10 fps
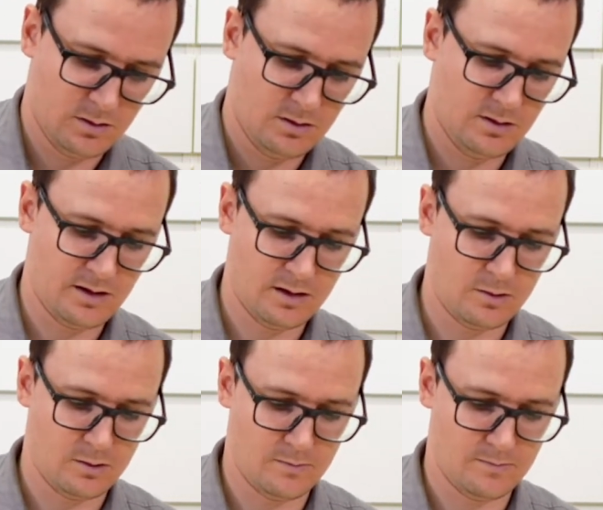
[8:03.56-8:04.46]

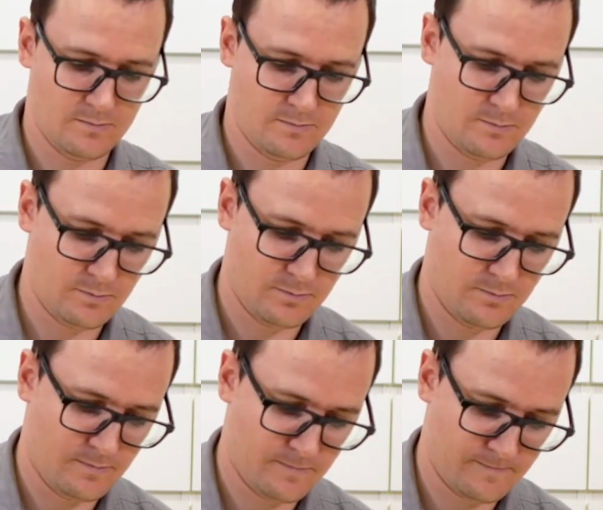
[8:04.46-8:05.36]
Now,
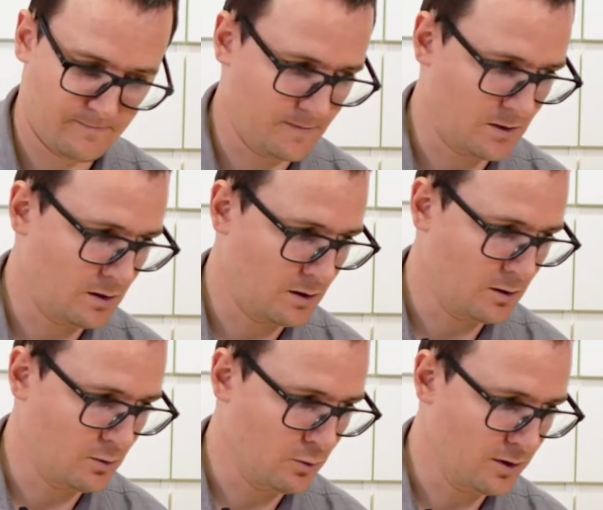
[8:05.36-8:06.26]
I
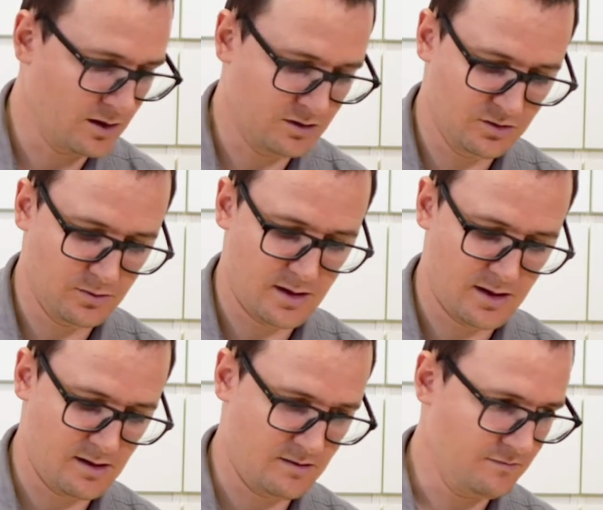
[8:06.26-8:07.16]
already do
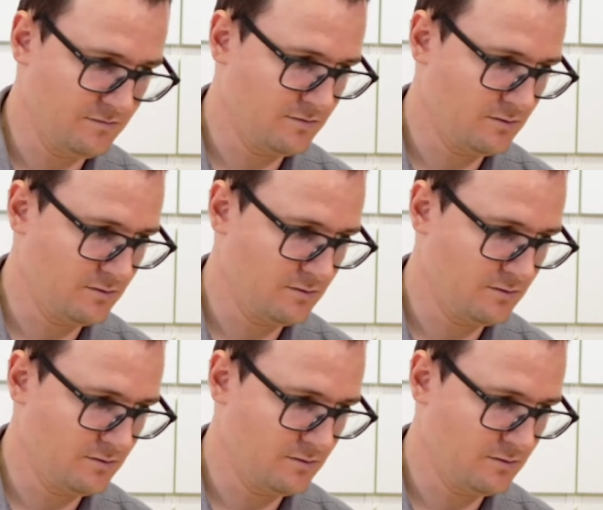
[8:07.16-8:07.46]
have